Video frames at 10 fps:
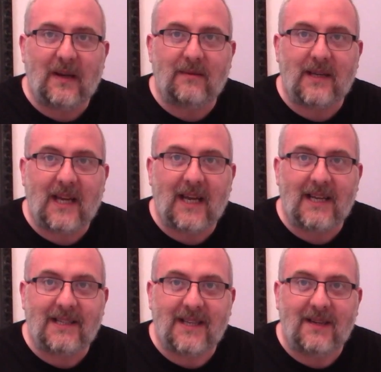able to
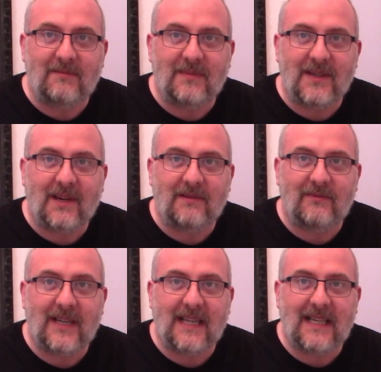get
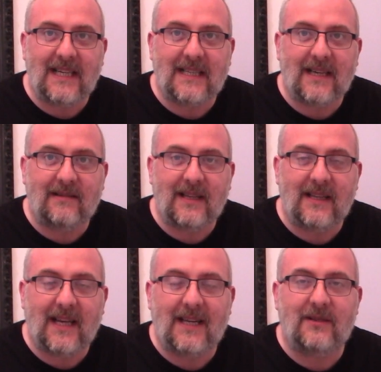really detailed in there